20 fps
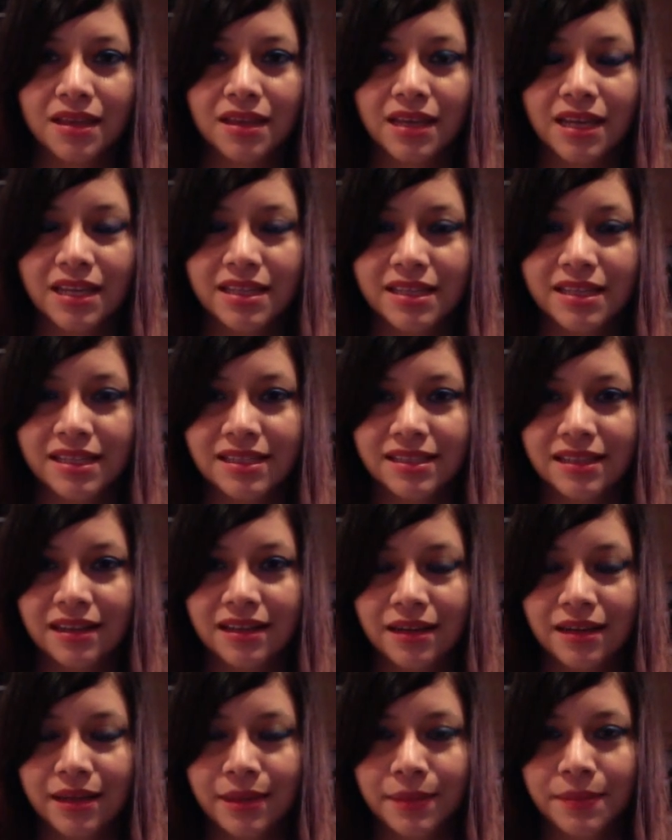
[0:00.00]
And this
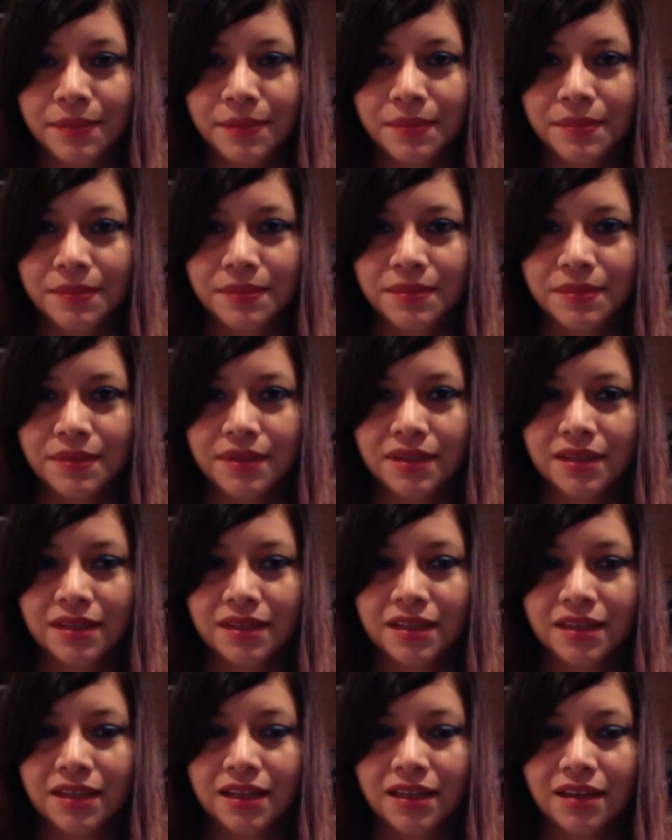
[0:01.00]
time,
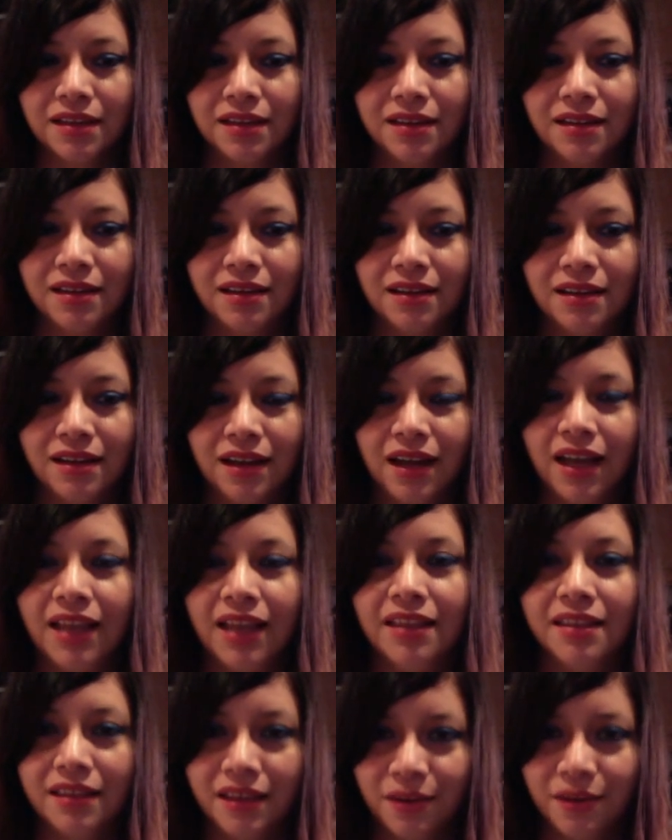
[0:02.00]
I
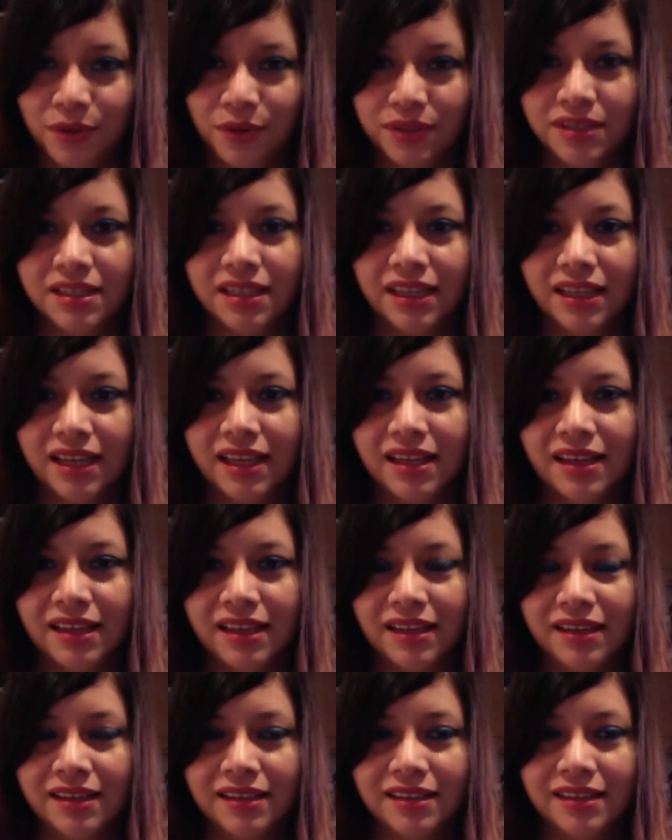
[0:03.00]
think once
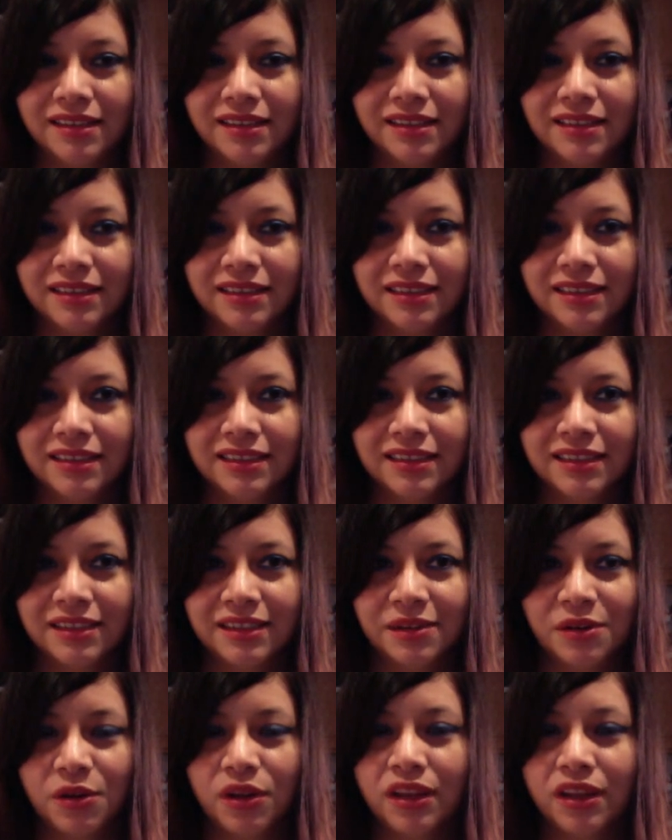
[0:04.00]
again,
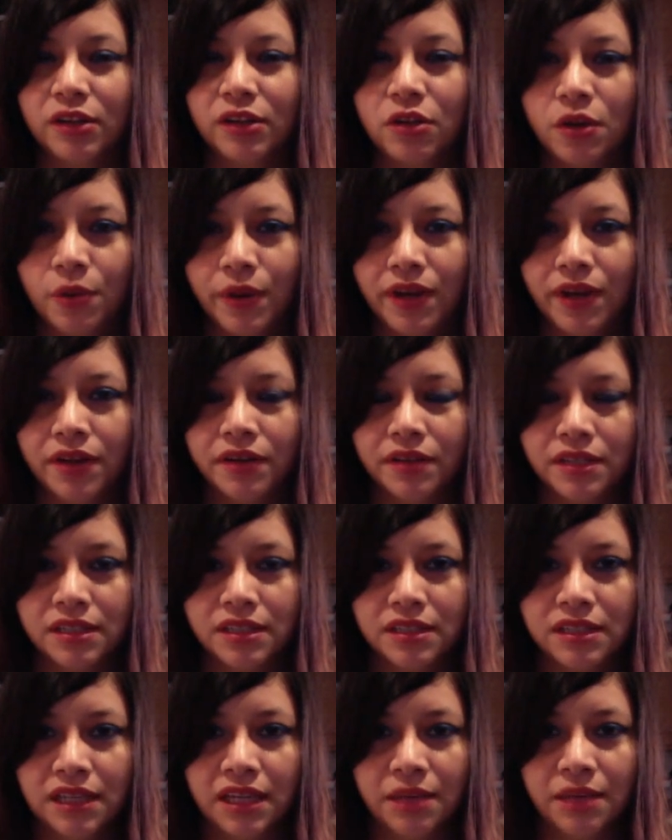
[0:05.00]
a little quicker
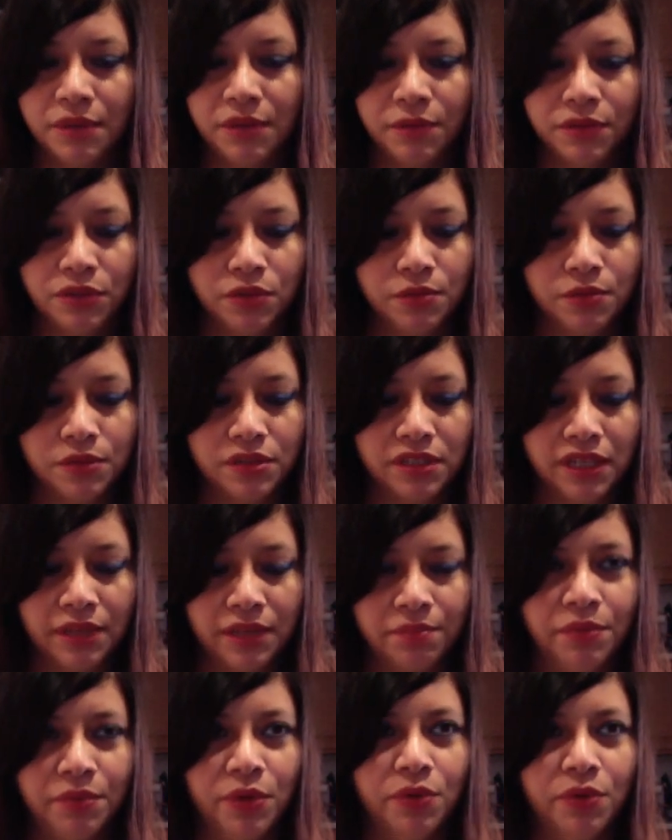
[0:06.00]
this time. It was almost
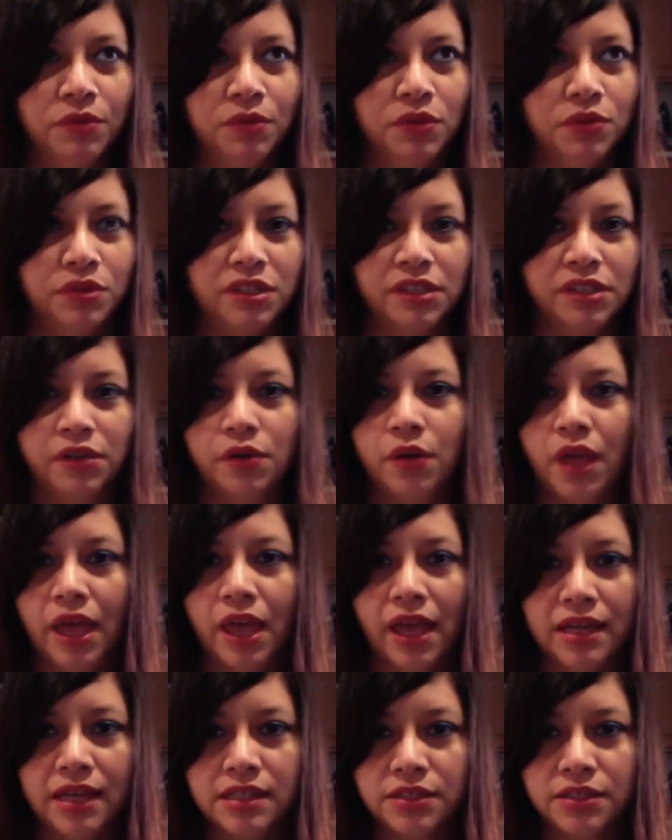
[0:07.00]
like, boom, lucid.
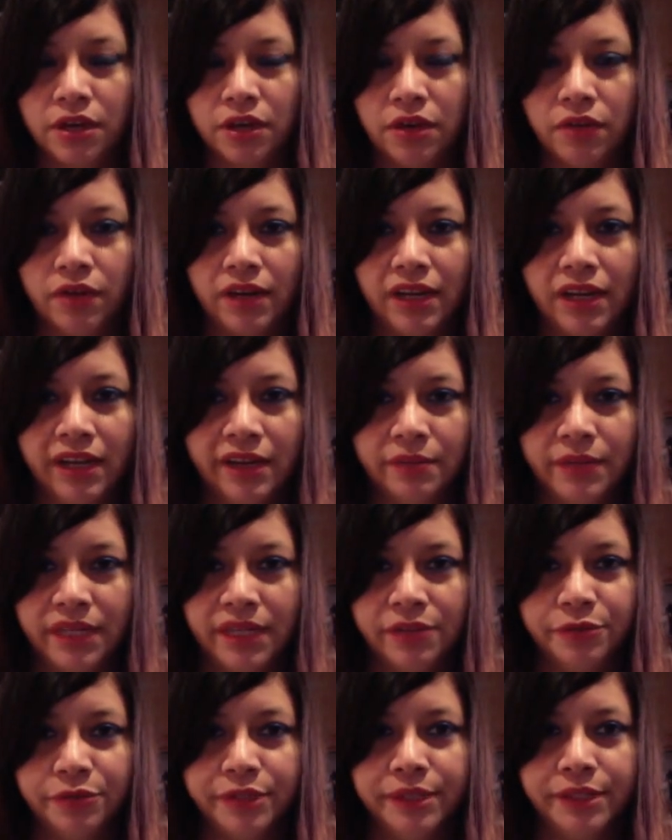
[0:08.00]
Okay, I start running in my
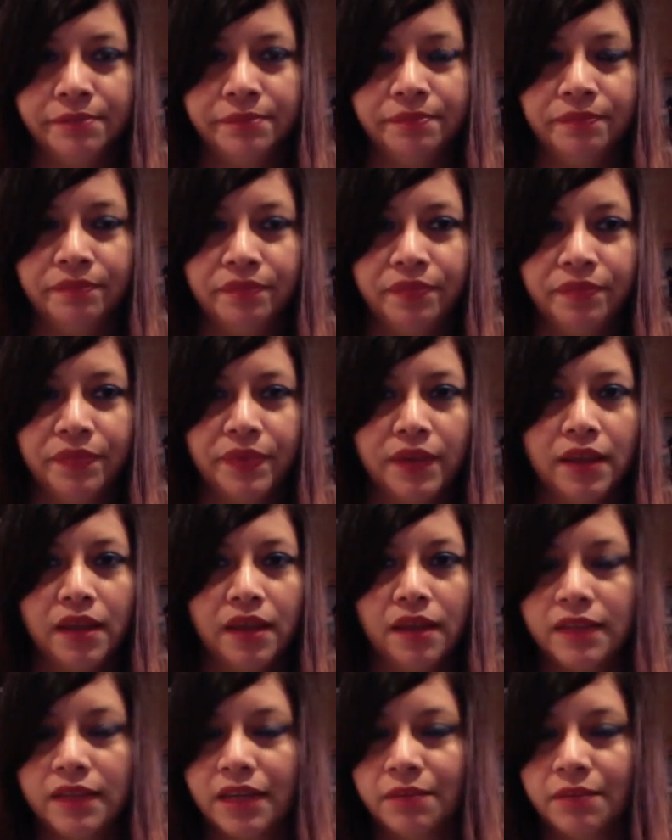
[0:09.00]
dream.
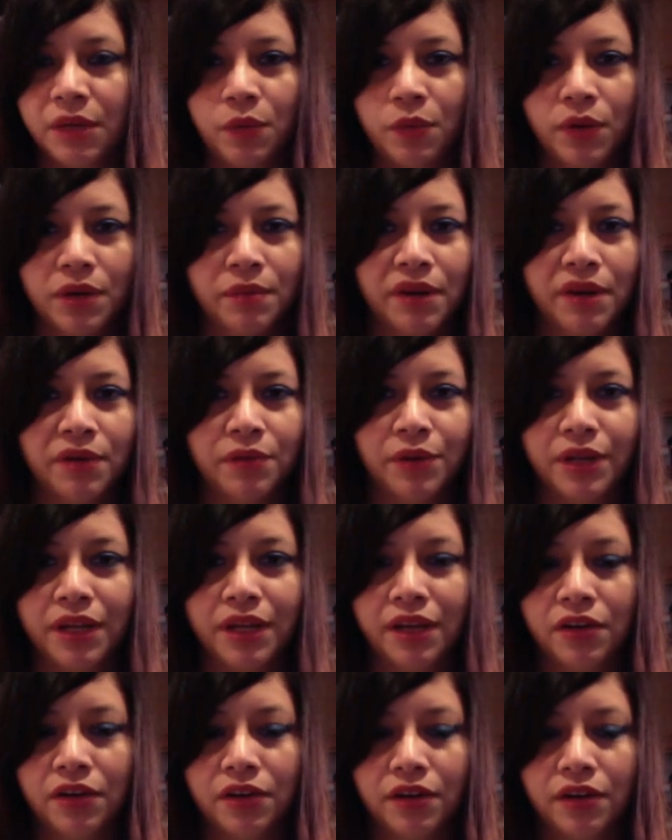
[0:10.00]
Then I'm like, what am I
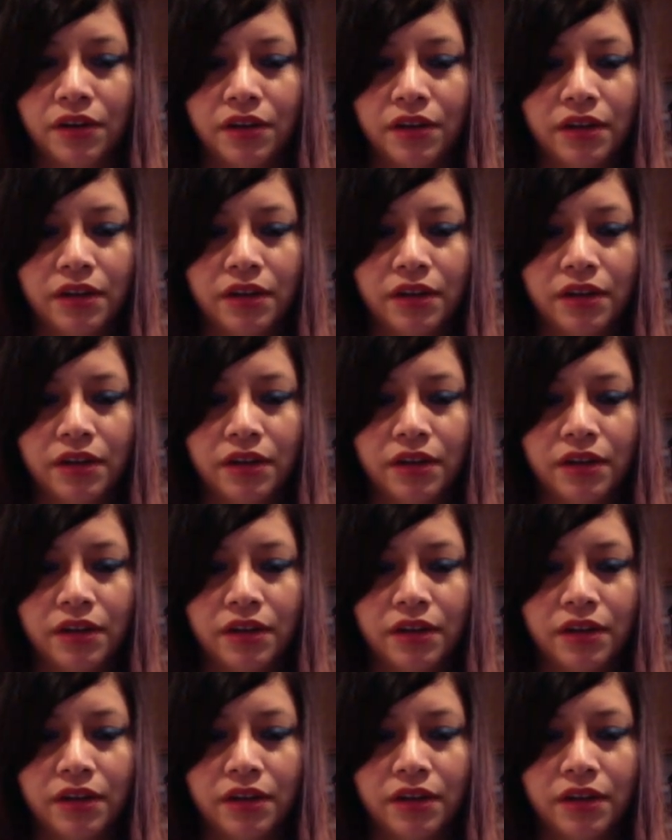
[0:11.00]
running on?